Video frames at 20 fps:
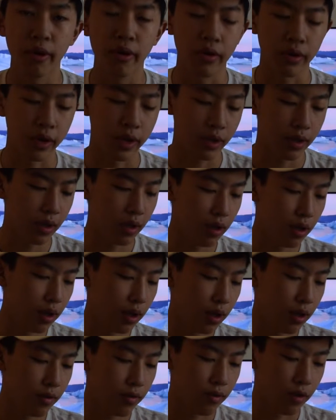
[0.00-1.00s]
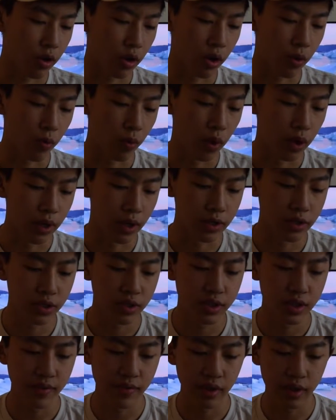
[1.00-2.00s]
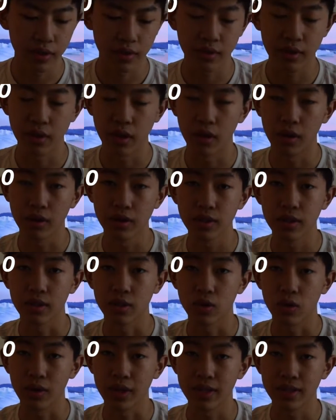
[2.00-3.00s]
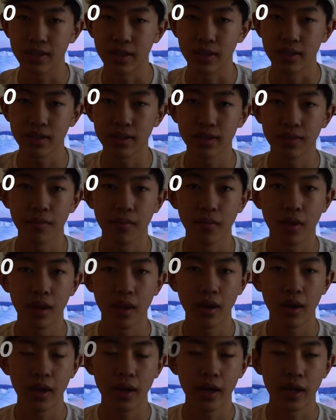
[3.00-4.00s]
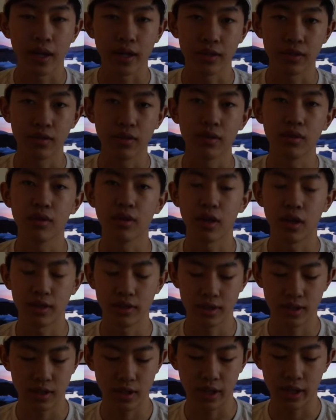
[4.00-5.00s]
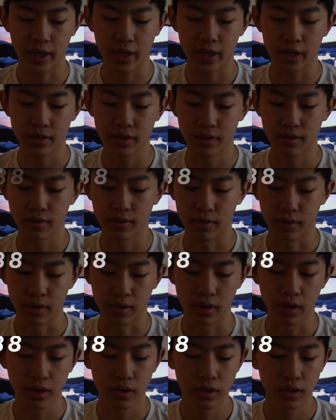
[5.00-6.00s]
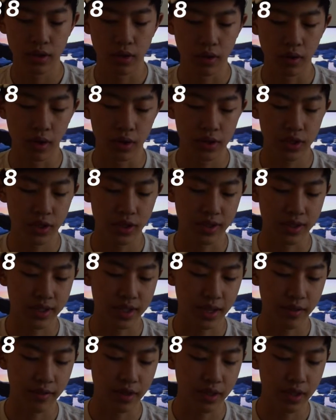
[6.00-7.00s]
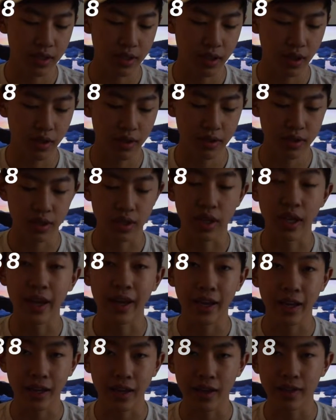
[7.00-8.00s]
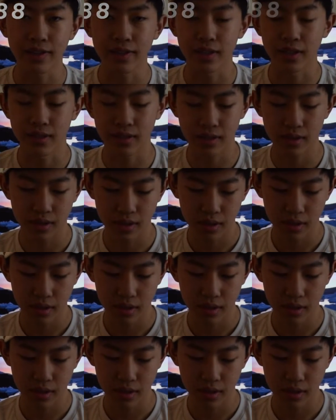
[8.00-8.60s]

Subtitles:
Green for $173.20, and I sold it on StockX for $217.88.